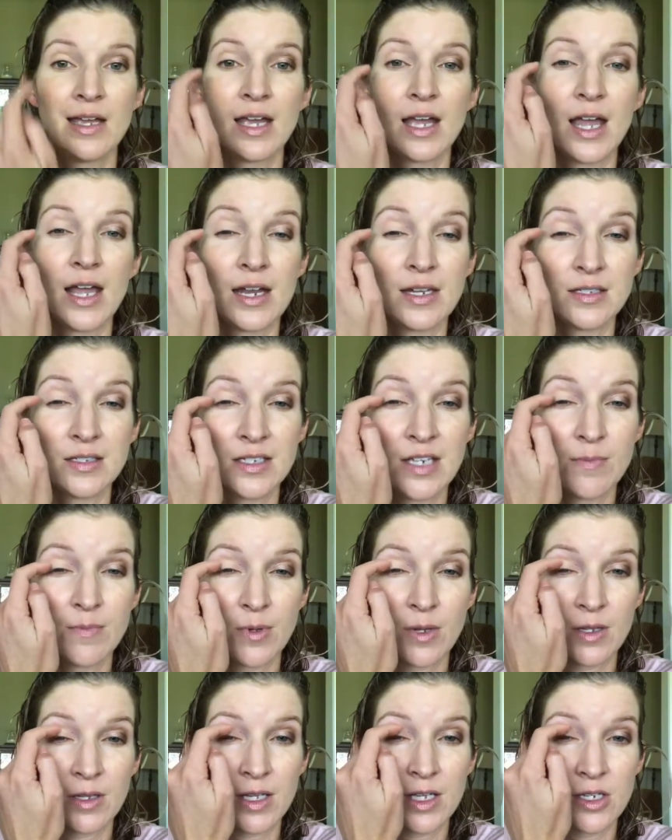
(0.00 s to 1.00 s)
And it's
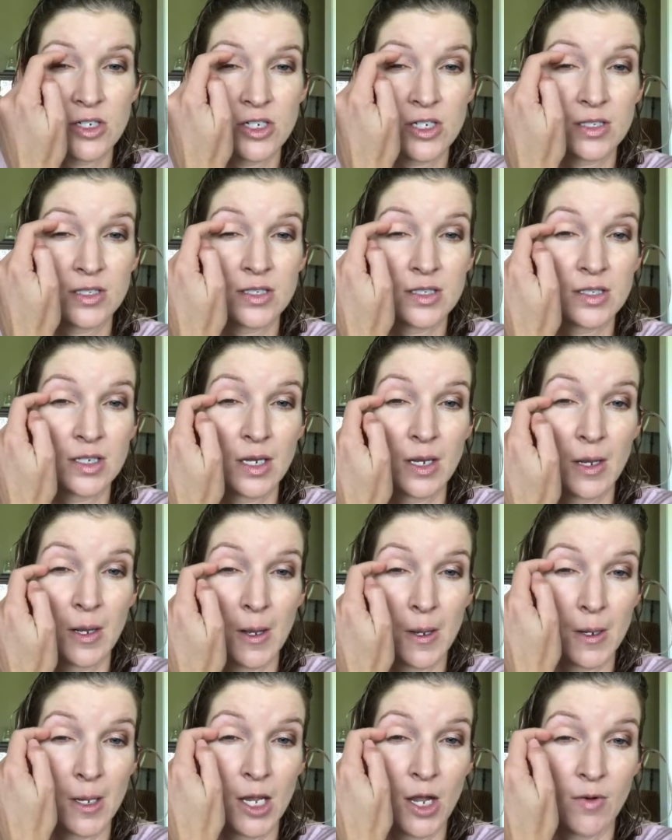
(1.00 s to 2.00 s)
typically just
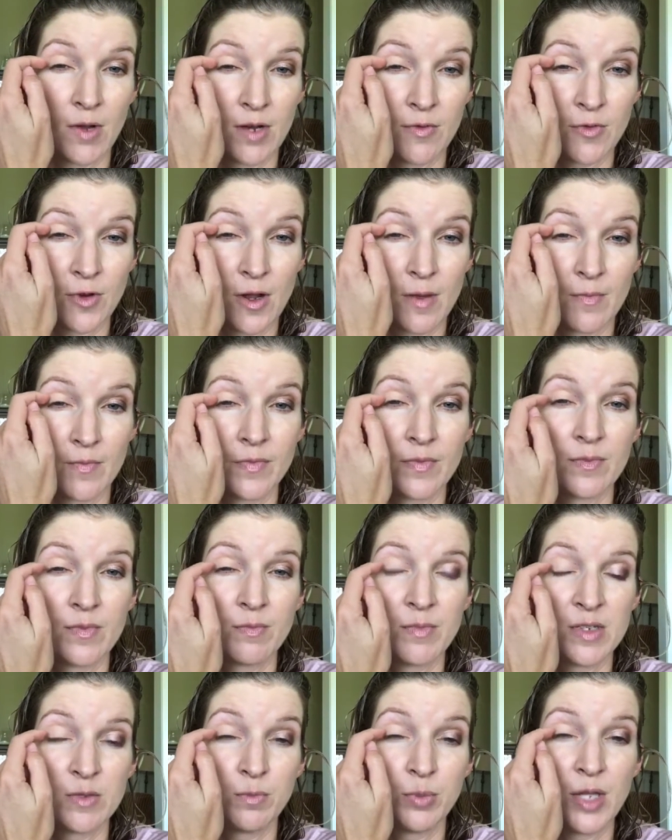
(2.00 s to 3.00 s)
going from,
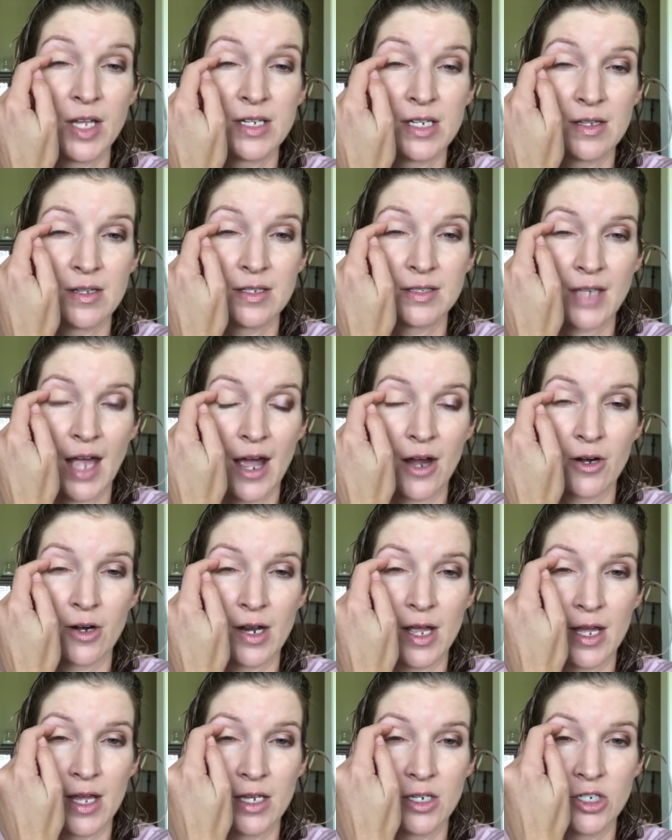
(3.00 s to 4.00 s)
it's blending this outer
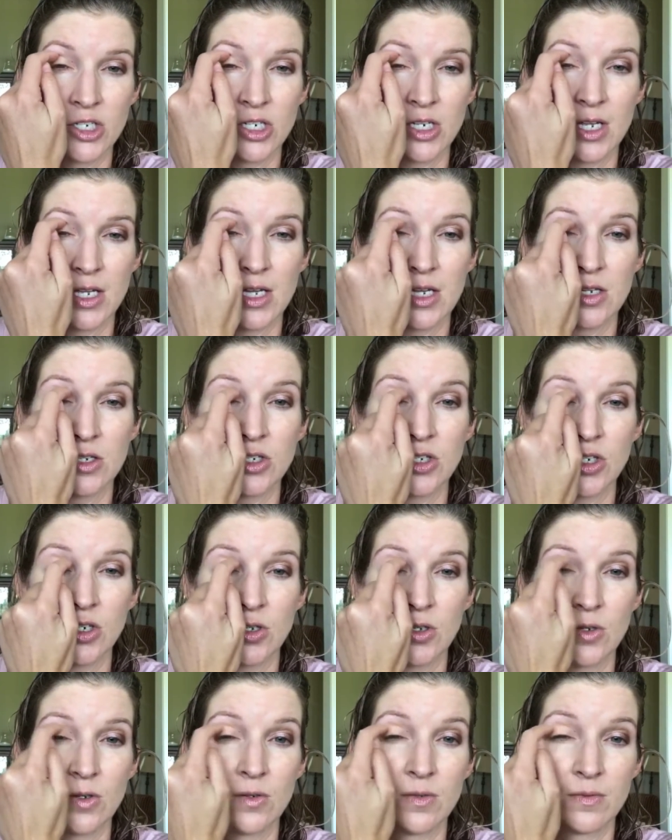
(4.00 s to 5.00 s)
edge
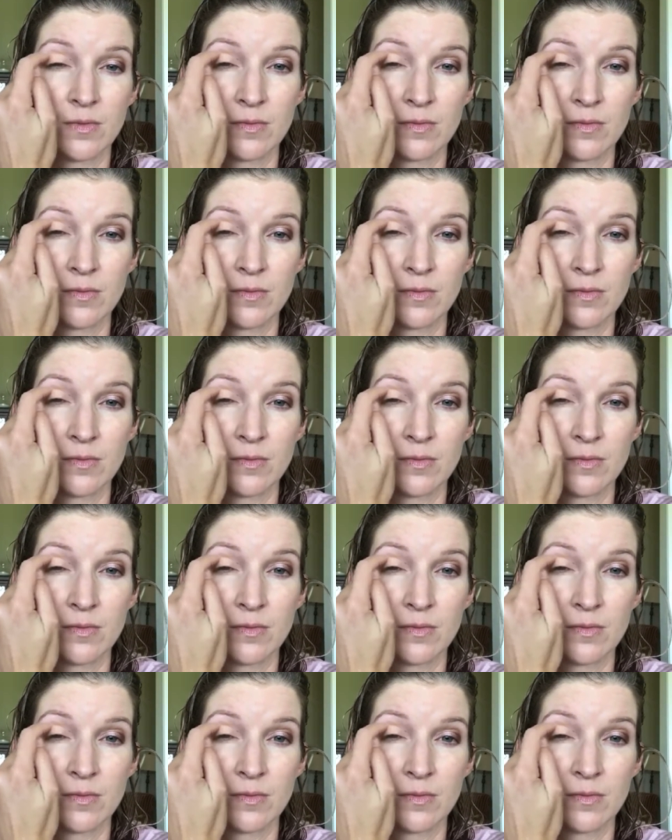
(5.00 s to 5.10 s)
into